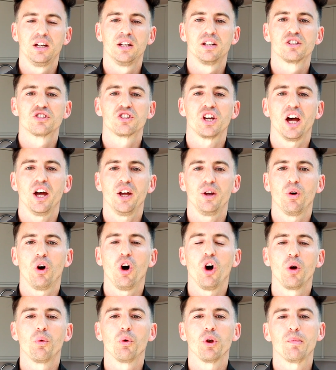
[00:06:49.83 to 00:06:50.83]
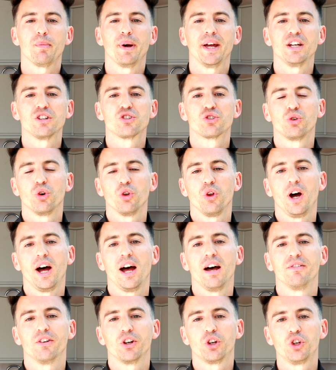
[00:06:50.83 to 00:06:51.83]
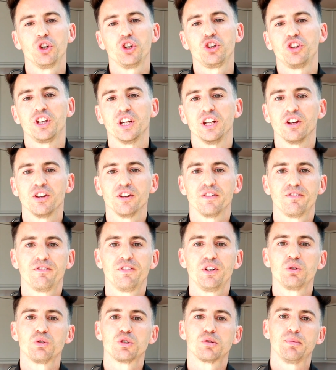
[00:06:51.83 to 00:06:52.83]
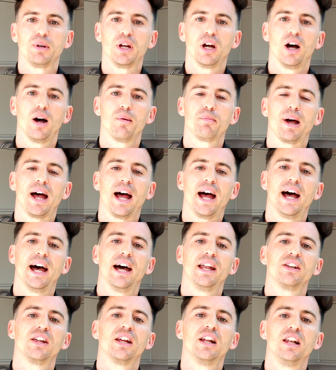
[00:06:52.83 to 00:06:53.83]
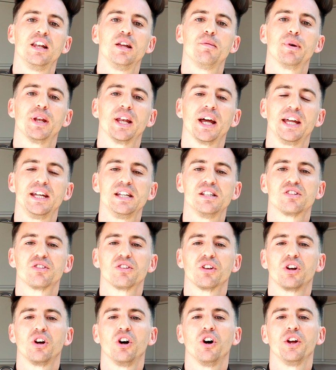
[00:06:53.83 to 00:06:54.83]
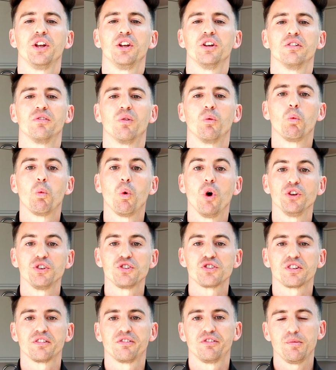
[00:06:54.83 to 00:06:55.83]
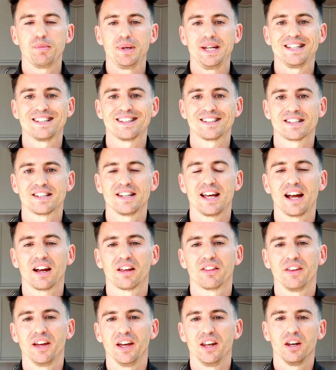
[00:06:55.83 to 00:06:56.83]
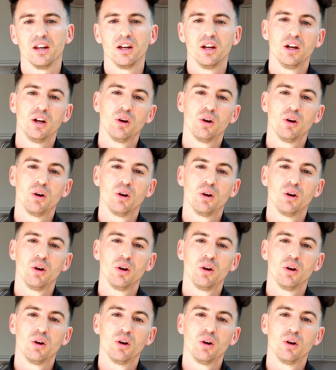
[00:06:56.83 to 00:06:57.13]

So I want to make sure that I have a good dinner that fills me up and eliminates the kind of want for me to snack then.